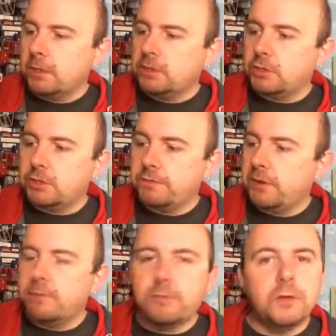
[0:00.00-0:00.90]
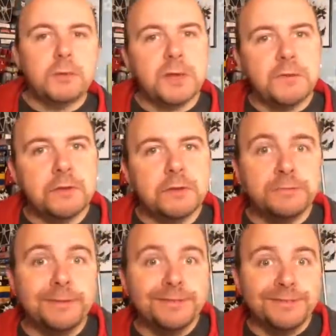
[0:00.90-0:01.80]
Shows you how fine Pokemon I've got, I
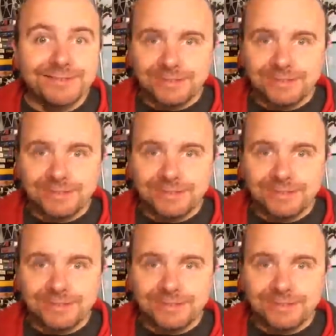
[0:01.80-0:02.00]
suppose.